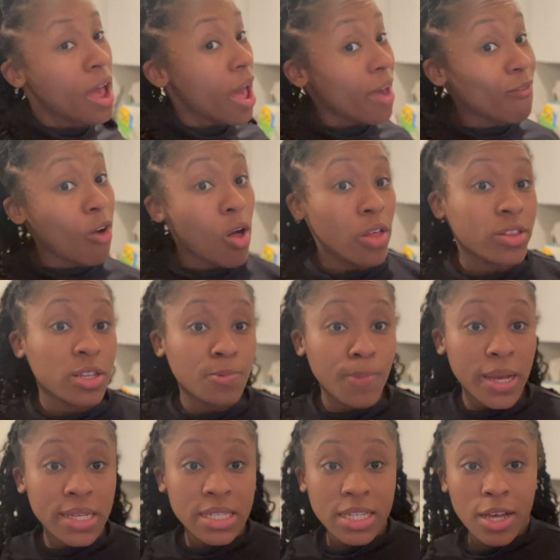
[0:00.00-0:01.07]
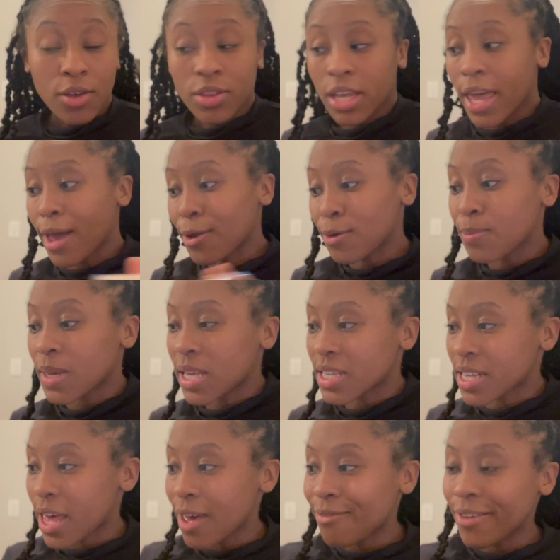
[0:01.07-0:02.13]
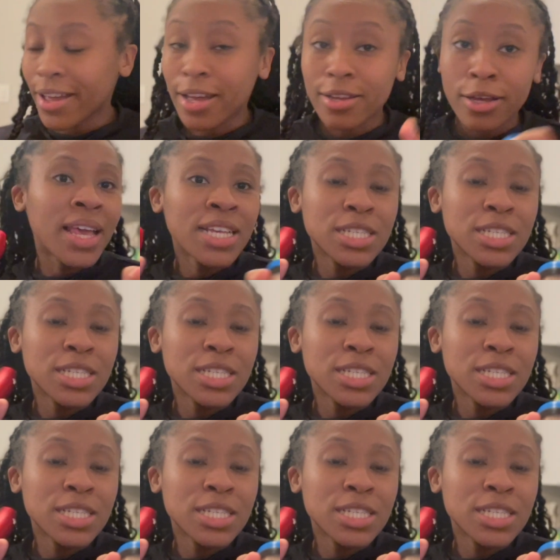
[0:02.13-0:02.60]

I have all the spices out on the counter because I have like a